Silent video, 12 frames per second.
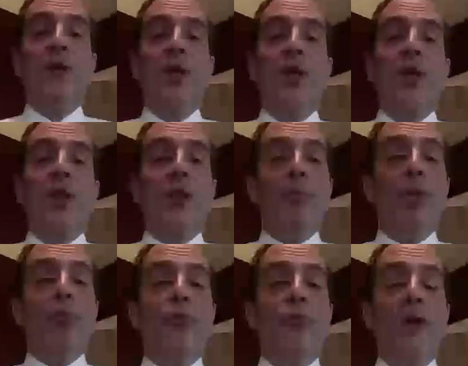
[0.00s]
The most
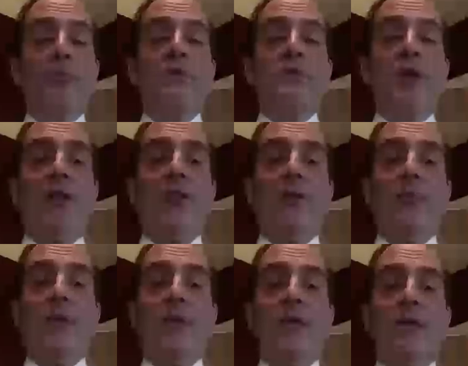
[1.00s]
famous of them
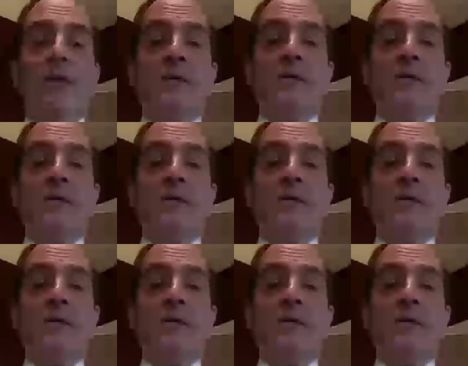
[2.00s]
is